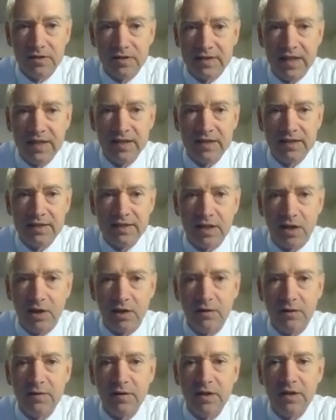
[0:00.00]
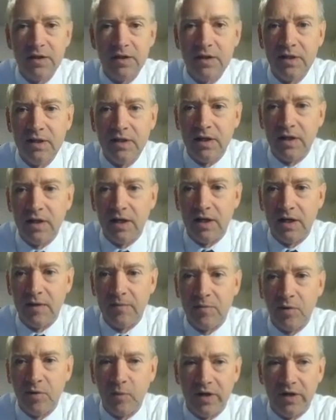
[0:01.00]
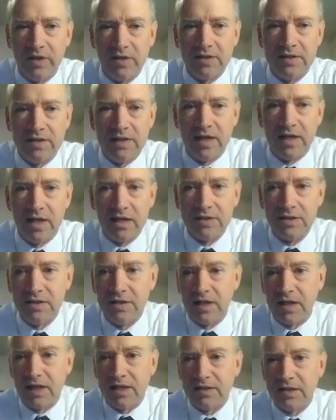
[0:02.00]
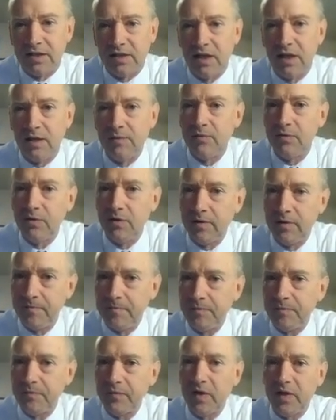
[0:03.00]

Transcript: sustain itself. But where does the oxygen actually come from?